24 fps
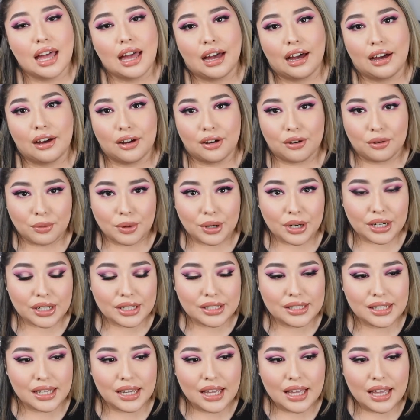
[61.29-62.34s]
how it
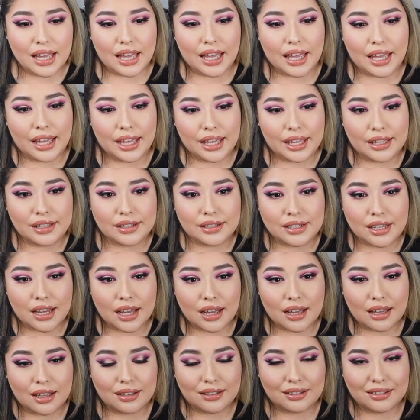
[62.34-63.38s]
worked, and
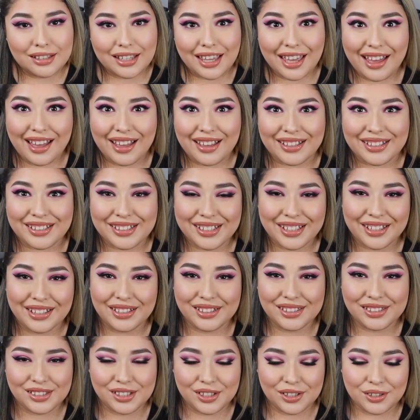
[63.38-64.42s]
yeah,
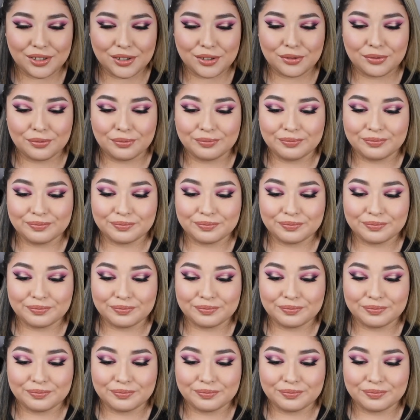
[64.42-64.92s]
so